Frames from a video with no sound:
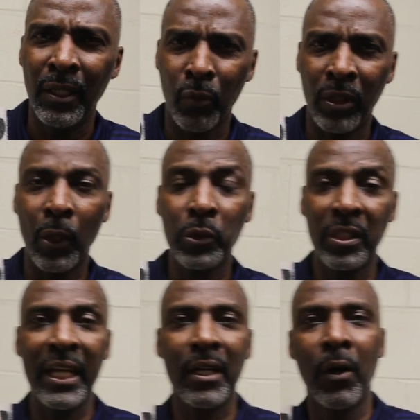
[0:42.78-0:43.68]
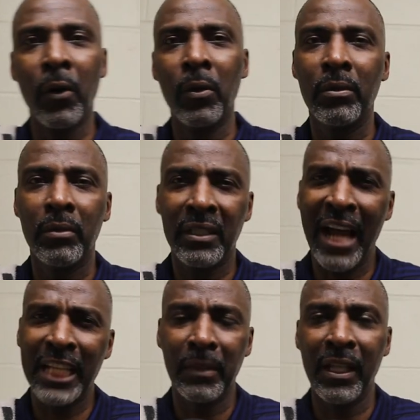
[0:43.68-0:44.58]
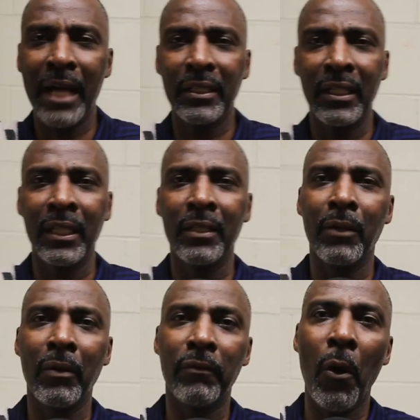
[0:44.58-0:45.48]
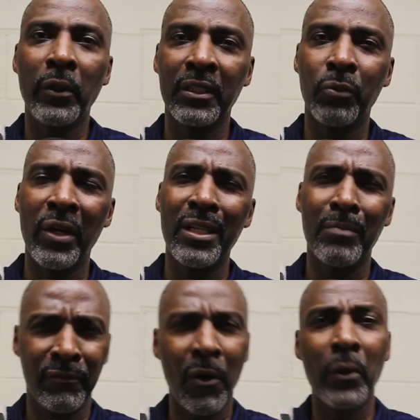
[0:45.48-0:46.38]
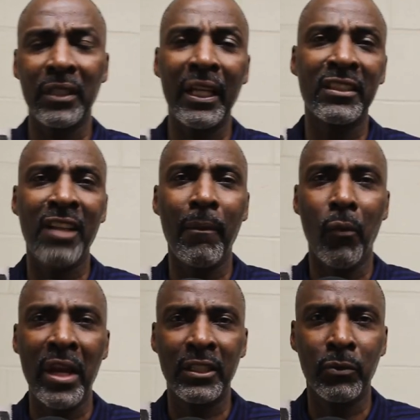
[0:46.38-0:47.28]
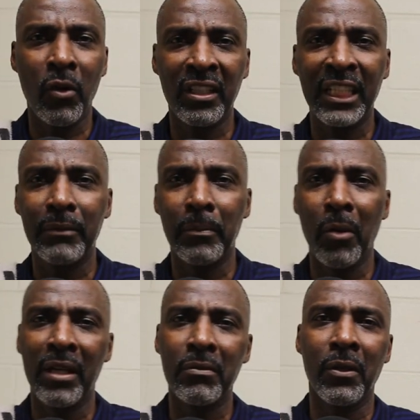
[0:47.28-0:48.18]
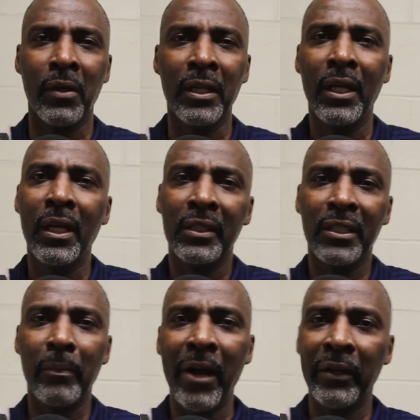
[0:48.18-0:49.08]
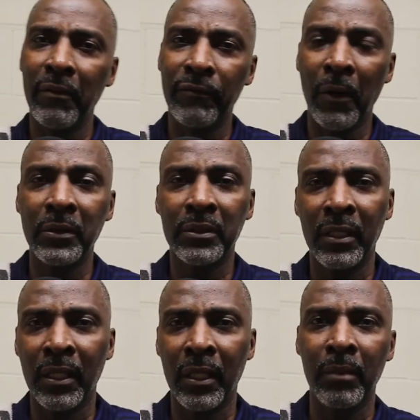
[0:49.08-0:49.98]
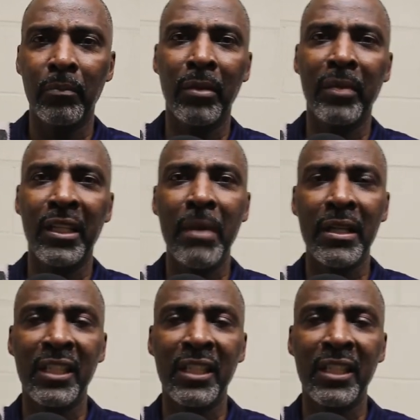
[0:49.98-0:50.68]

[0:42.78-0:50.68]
we're close to that goal. Guys been locked in, and we're focused this week. Been focused the last couple of weeks. Just wanted to keep the momentum going, come out, hit first, and, uh, and be the better